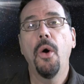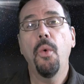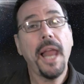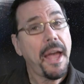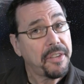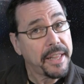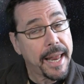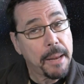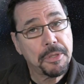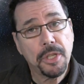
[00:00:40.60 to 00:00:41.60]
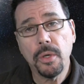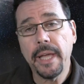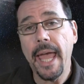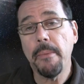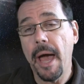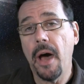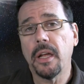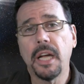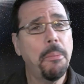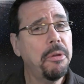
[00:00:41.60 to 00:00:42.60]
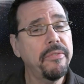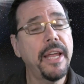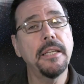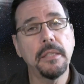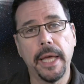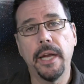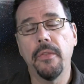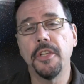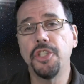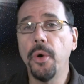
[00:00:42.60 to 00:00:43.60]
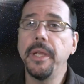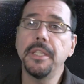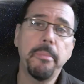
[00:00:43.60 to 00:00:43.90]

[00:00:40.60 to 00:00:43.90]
Well, after that episode came out, a couple of days later, the Joint